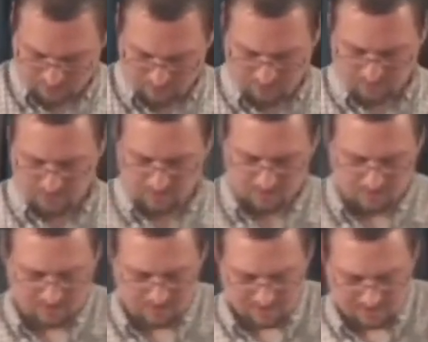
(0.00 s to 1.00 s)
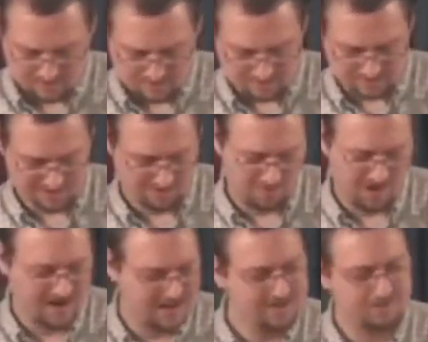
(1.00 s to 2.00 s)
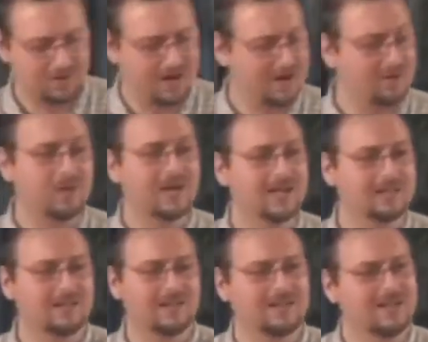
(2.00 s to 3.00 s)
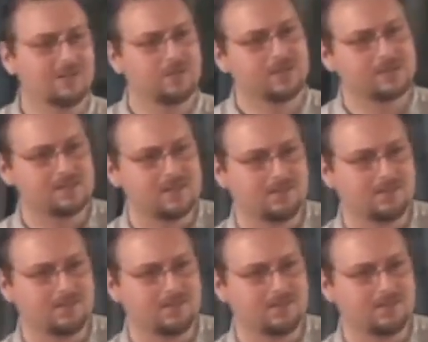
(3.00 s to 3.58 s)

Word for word: they were this bright, bright red, like I'd been